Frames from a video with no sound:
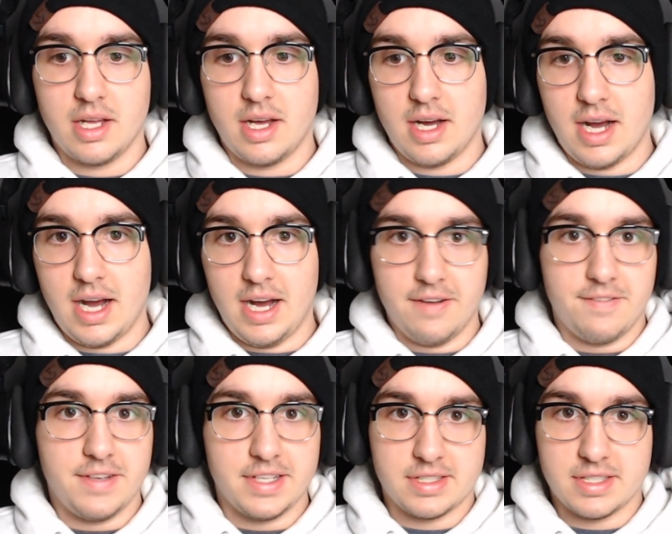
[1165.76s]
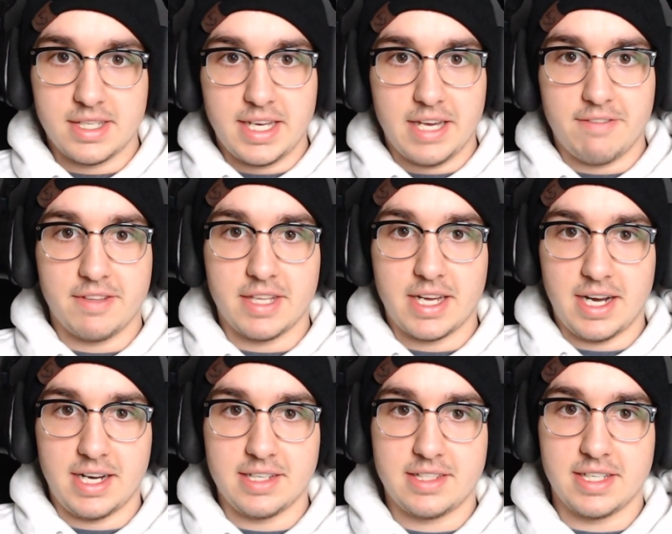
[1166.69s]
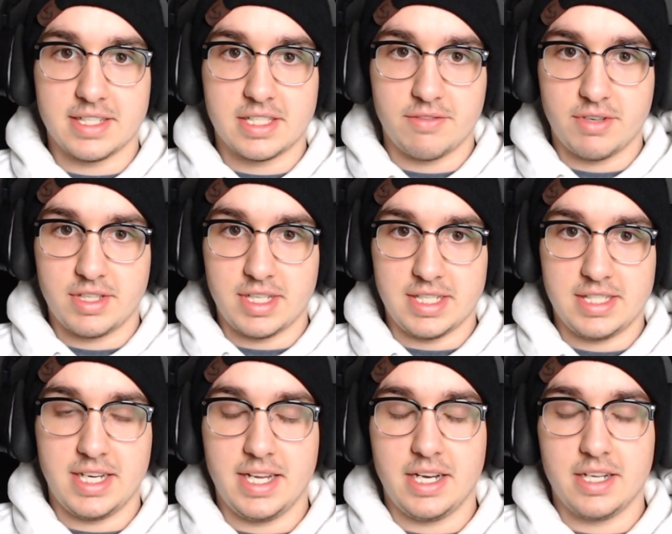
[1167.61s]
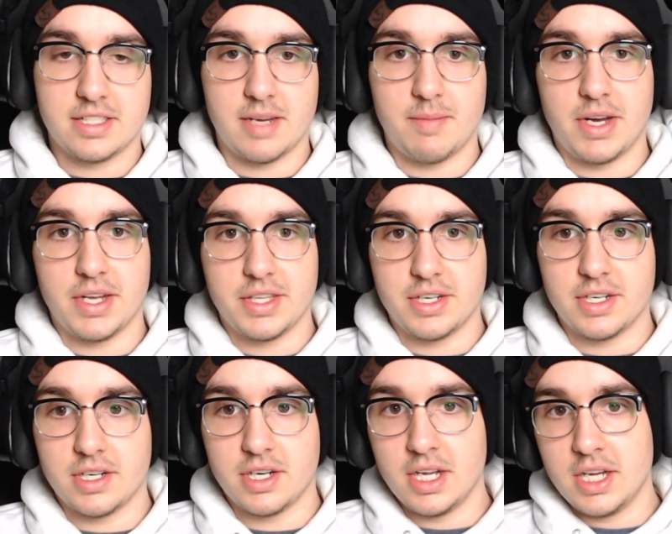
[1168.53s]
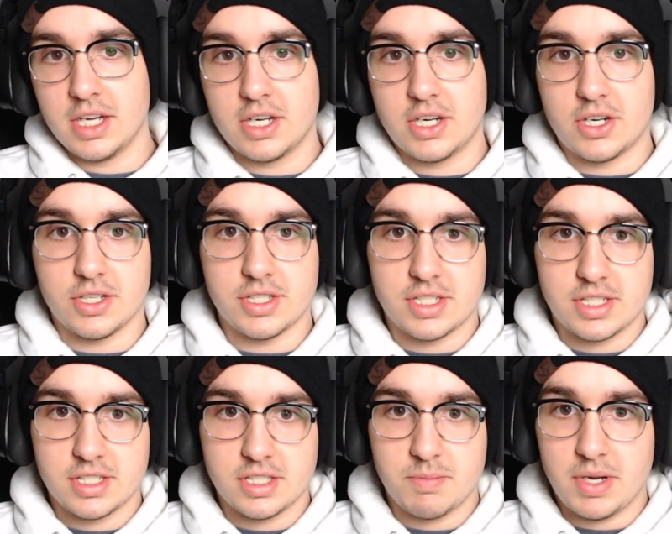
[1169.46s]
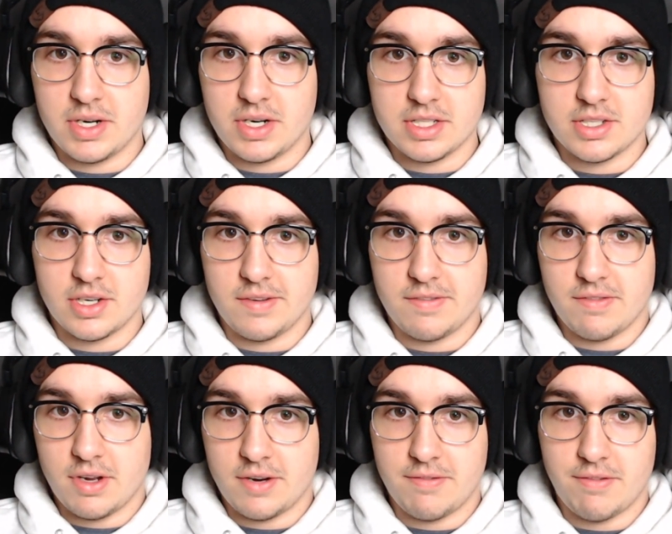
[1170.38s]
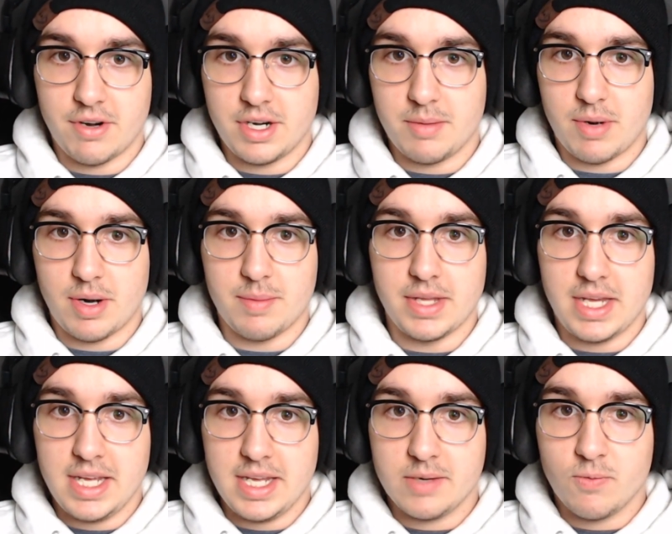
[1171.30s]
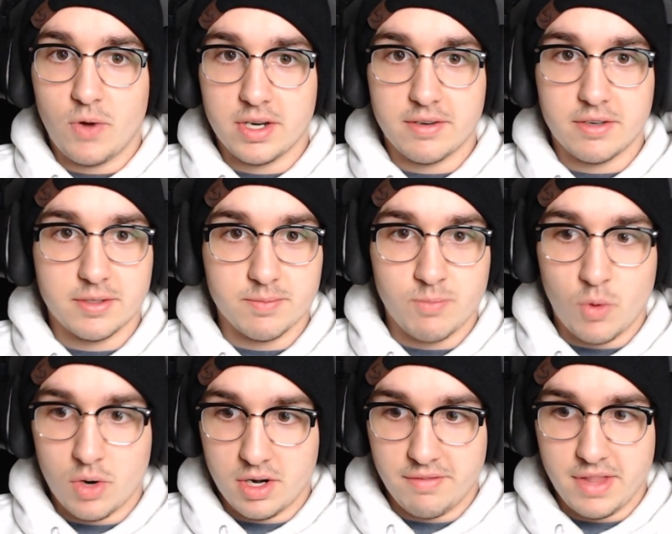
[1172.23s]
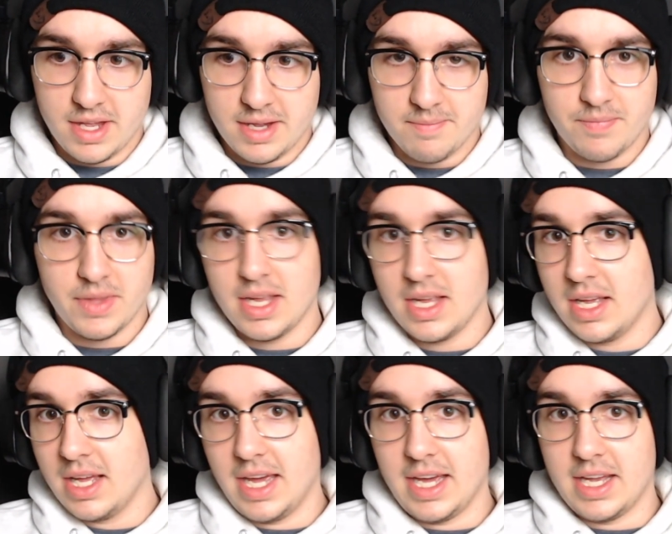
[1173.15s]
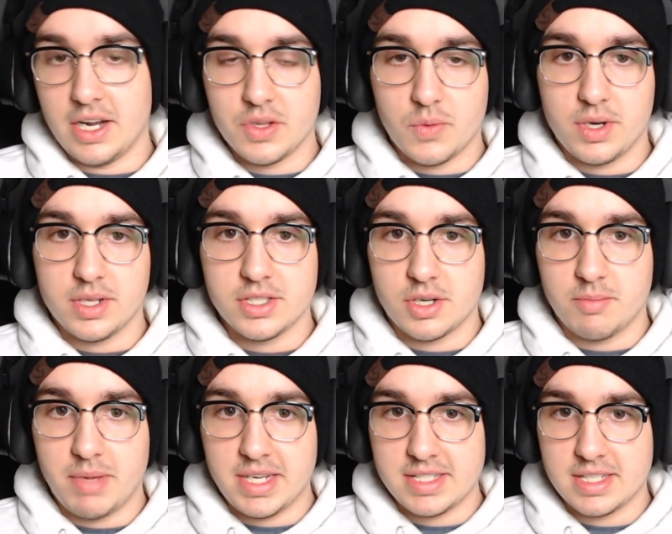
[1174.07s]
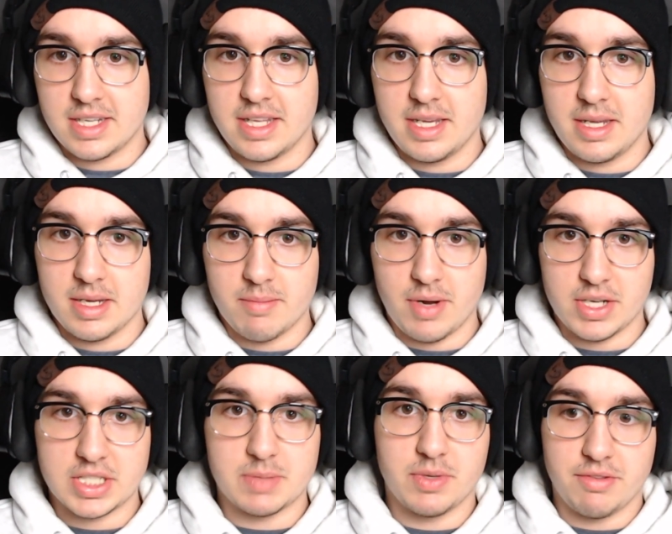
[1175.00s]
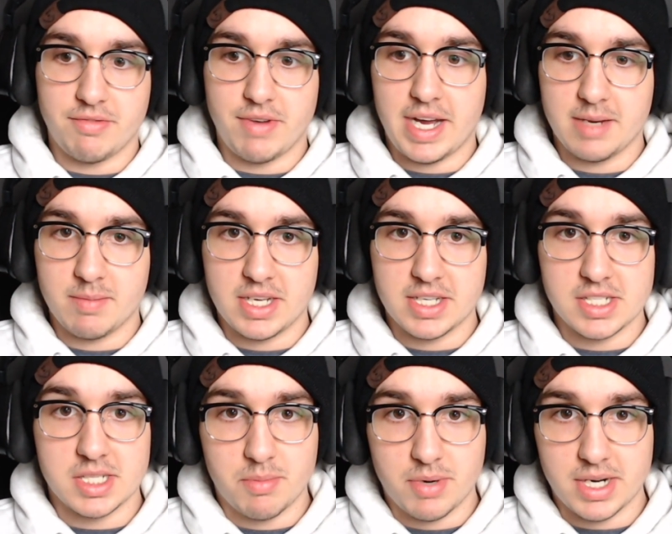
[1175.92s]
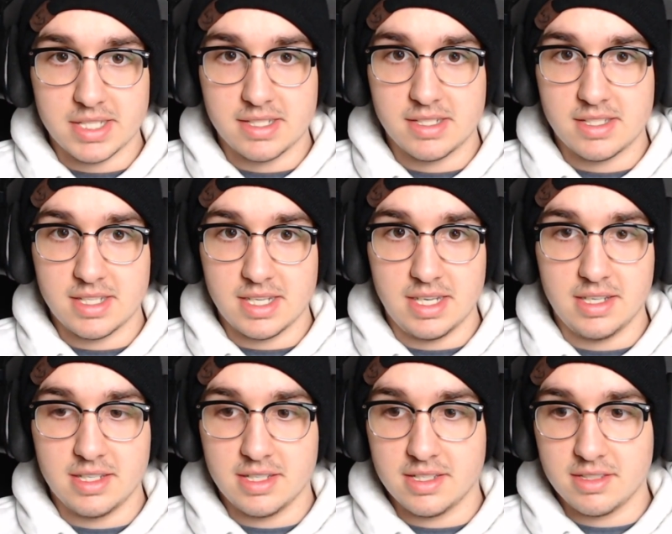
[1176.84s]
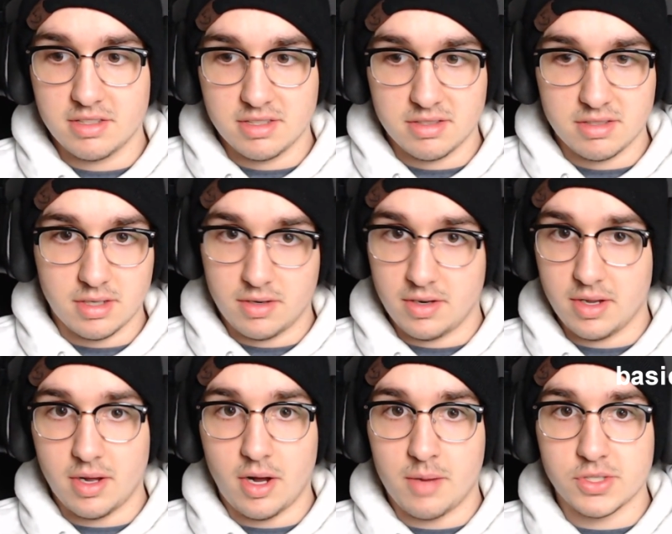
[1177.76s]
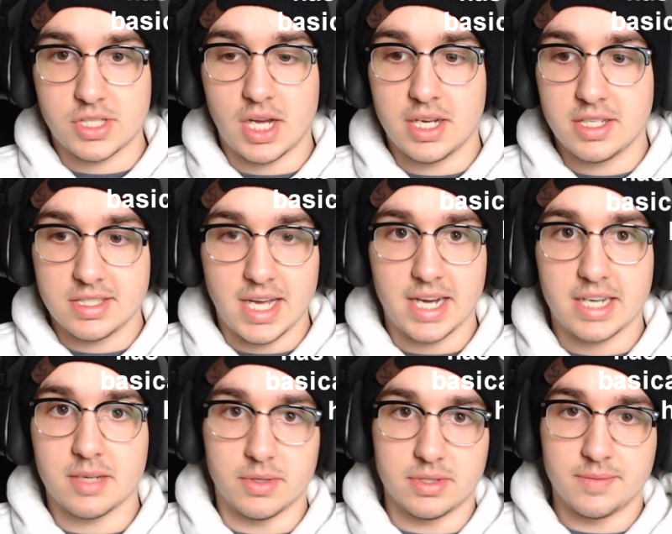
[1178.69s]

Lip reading: Obviously, given the context of what they said, some other cursed spirits have already probably eaten one or more of them, and other ones are basically impossible to find because their presence is almost undetectable.